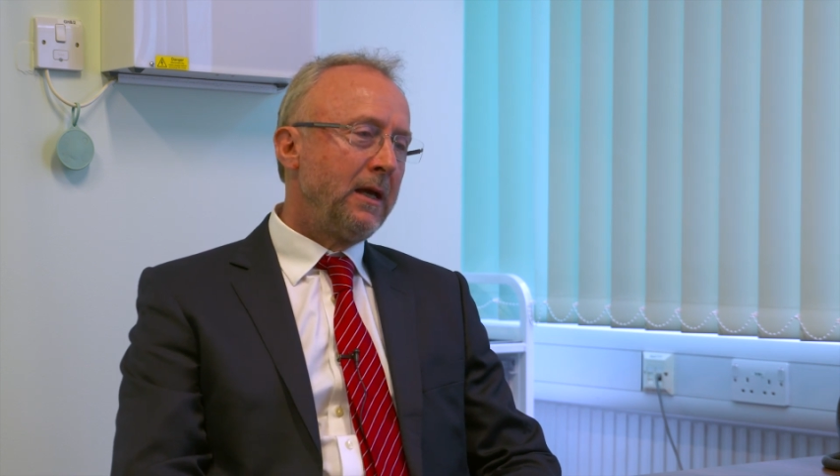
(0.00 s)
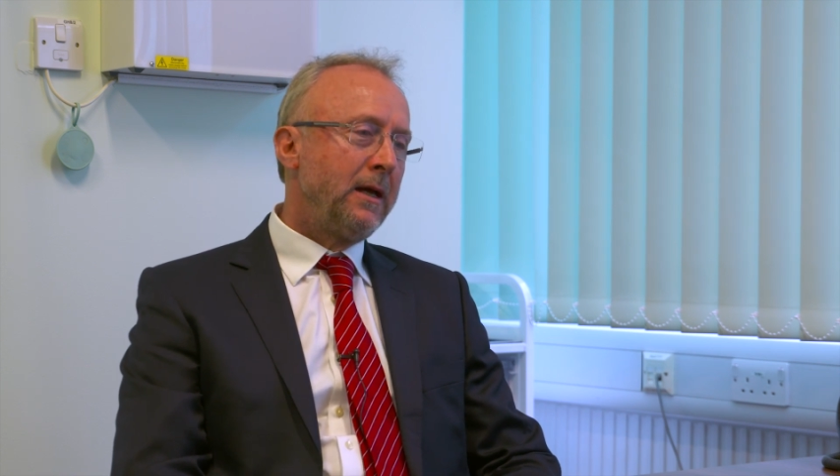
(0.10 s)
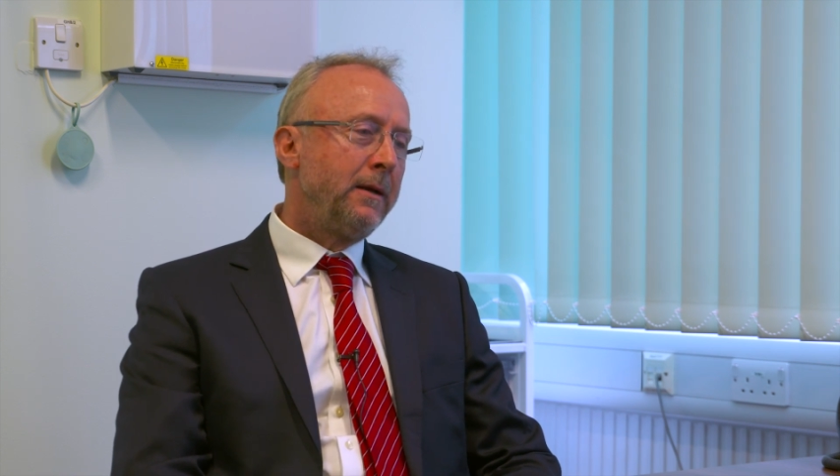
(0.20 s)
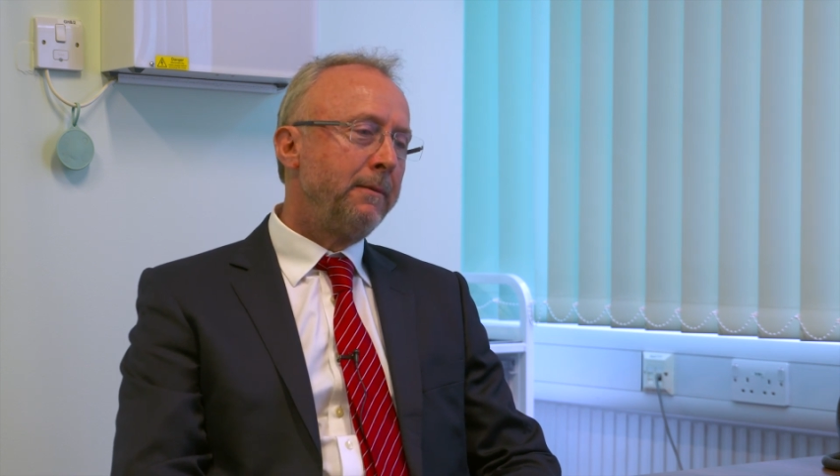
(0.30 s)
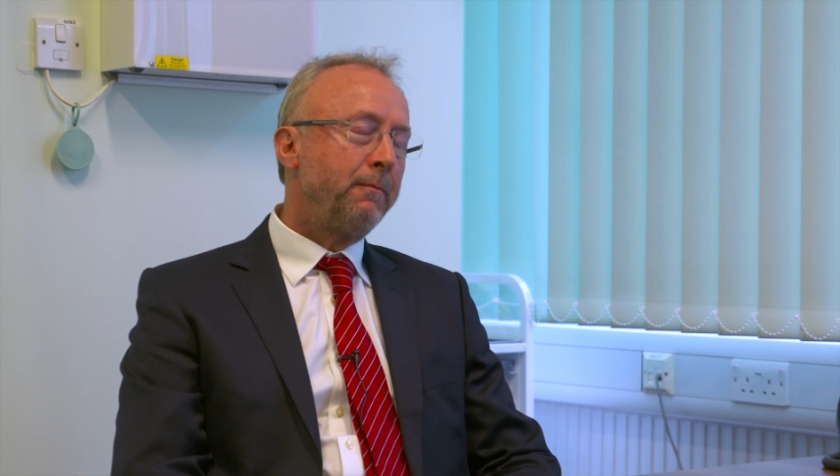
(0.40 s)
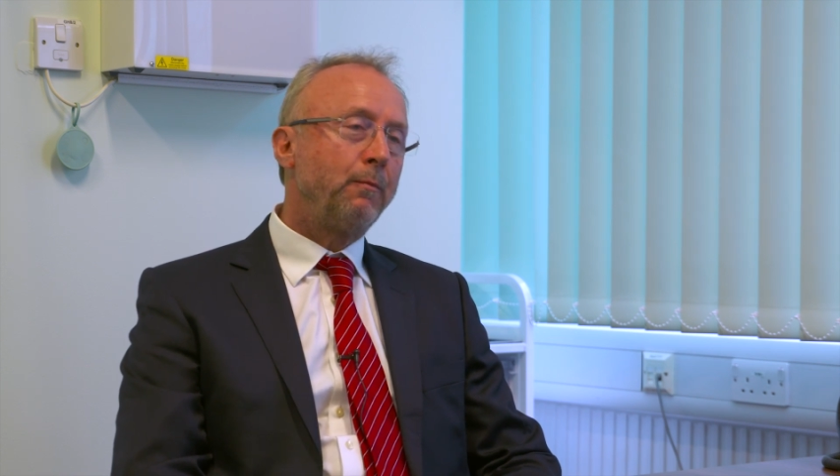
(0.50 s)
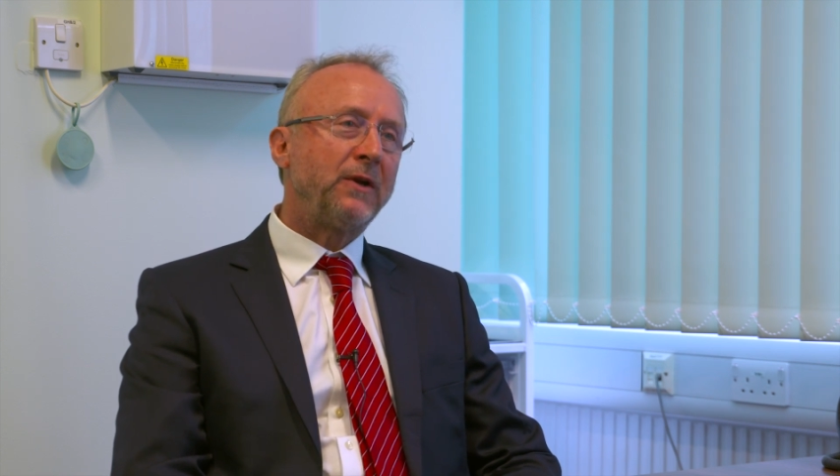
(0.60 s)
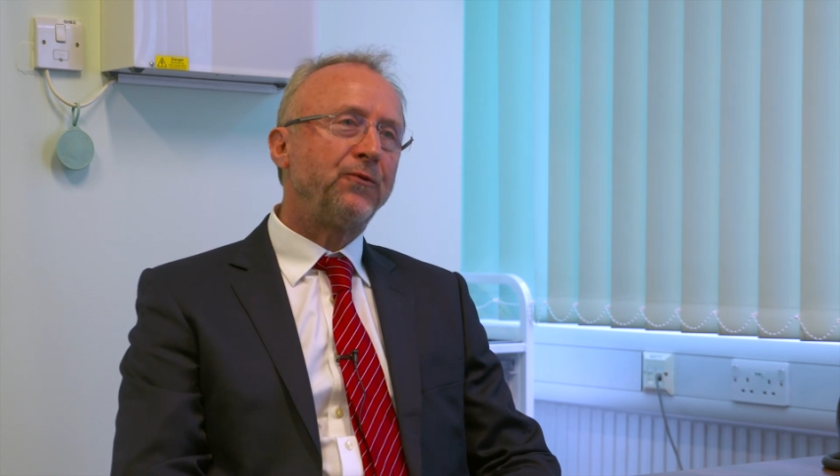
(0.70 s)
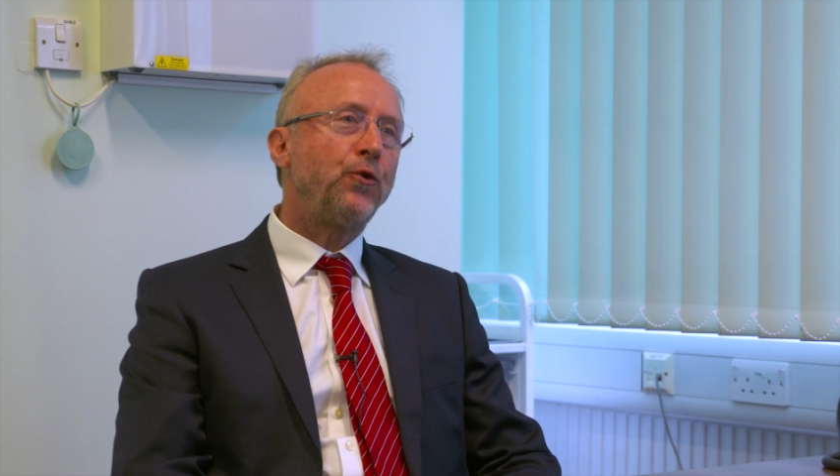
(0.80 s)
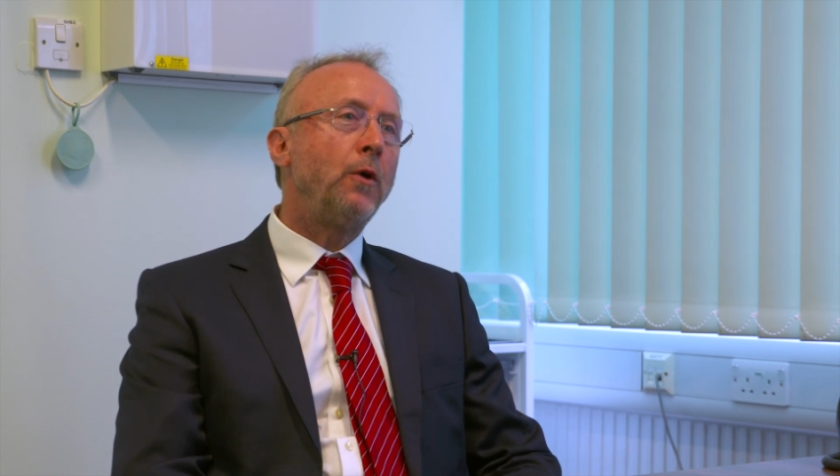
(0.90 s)
Um,
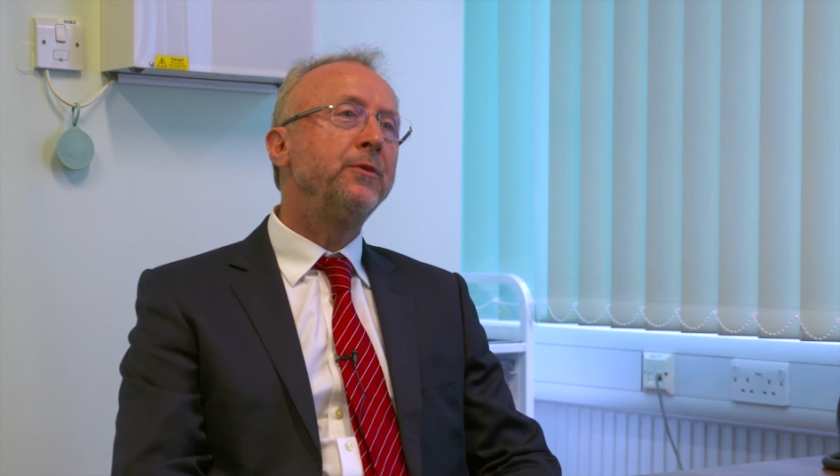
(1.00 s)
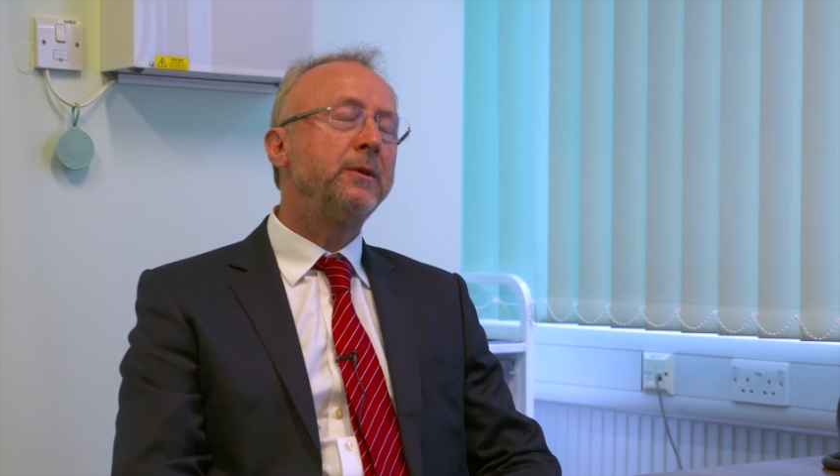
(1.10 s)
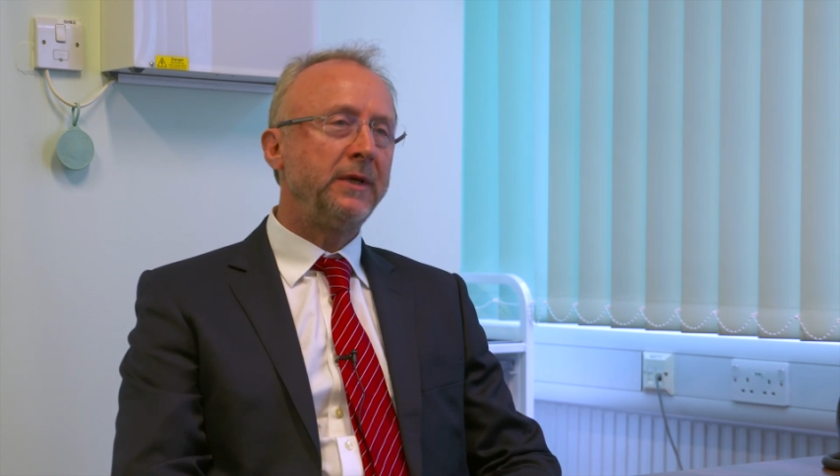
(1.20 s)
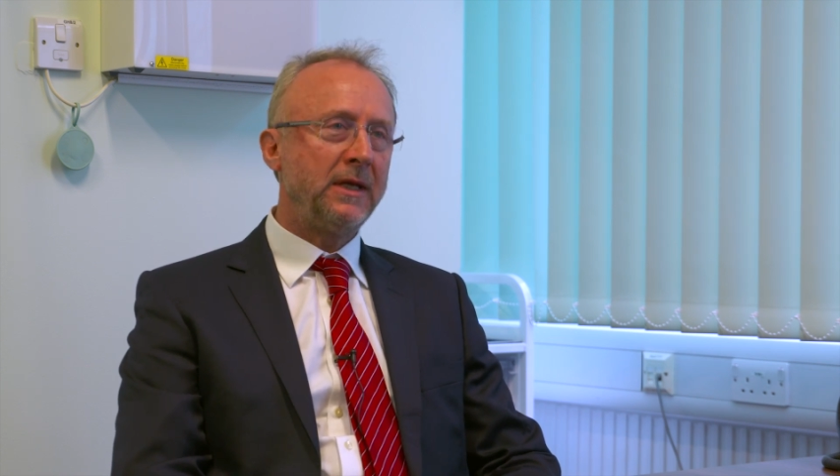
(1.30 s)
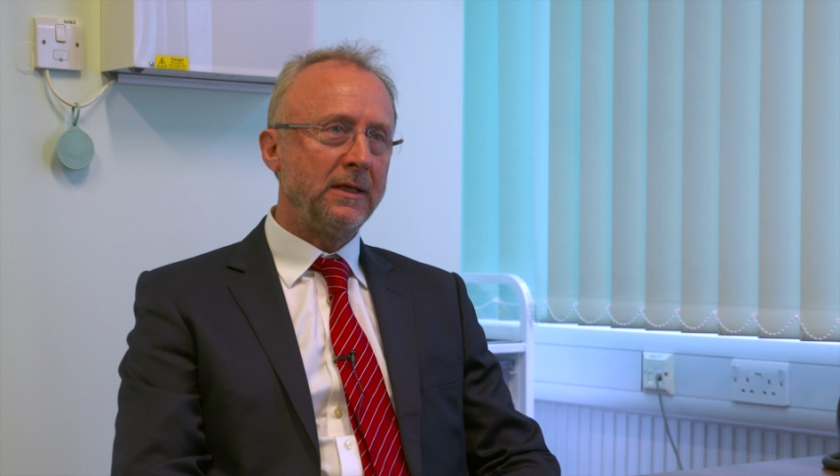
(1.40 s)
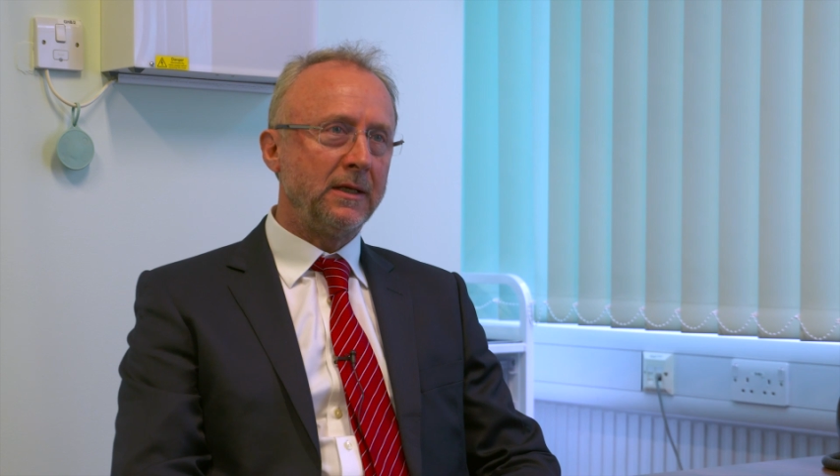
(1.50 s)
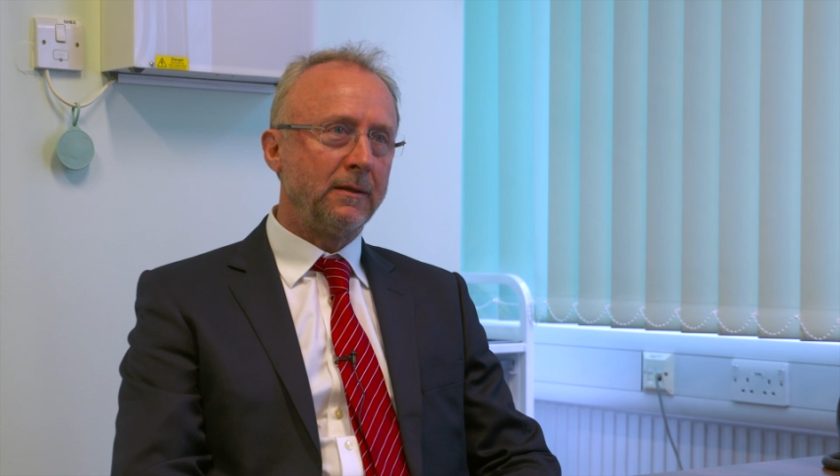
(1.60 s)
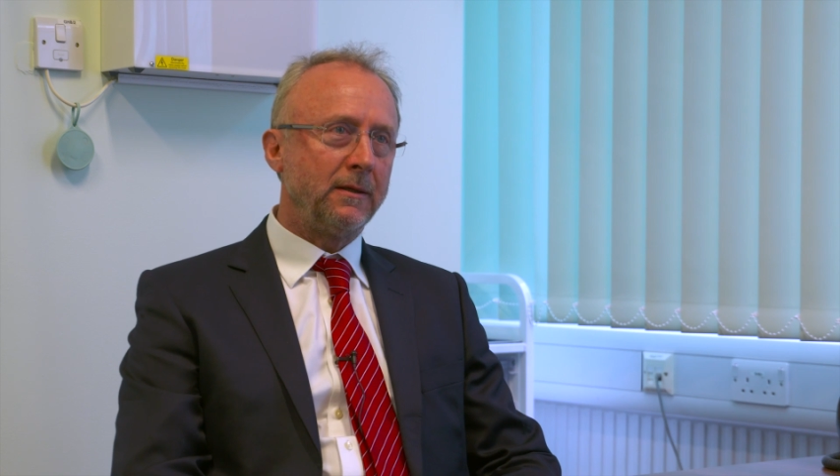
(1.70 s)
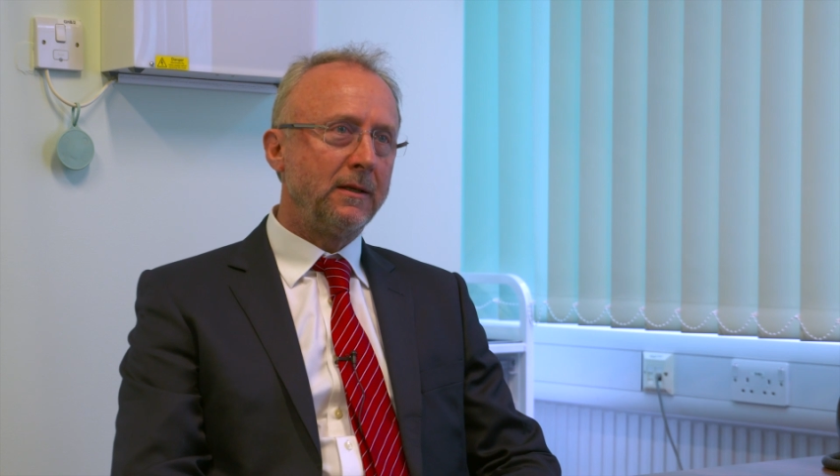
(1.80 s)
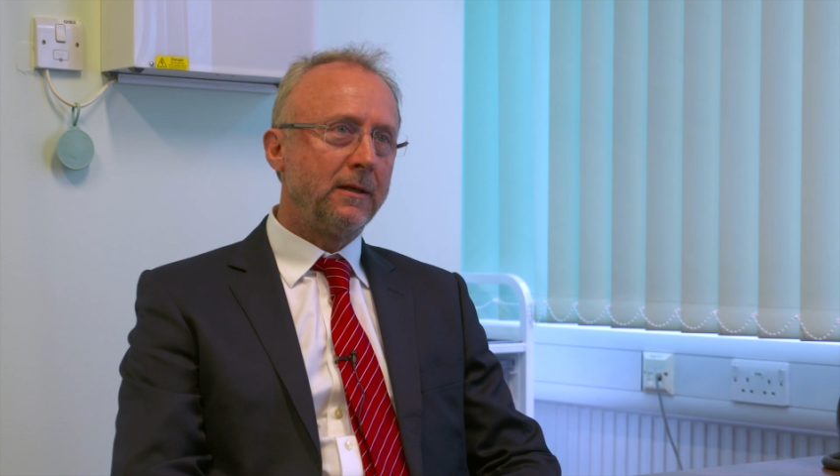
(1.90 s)
but from the beginning,